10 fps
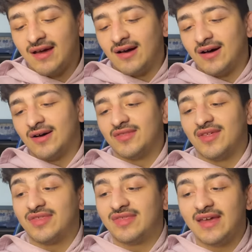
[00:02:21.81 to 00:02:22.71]
Uh, the
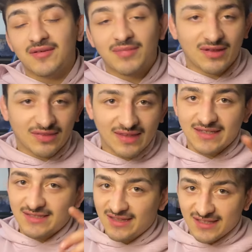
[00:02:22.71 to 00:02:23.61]
thing about
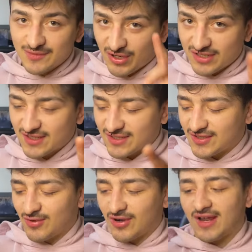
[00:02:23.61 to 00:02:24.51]
this, and this brings us
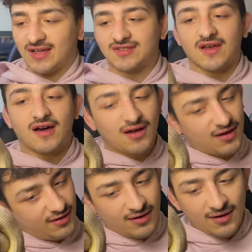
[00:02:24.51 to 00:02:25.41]
to our next
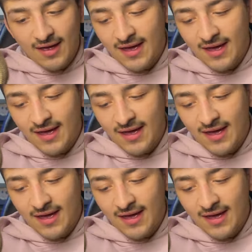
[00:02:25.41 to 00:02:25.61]
con,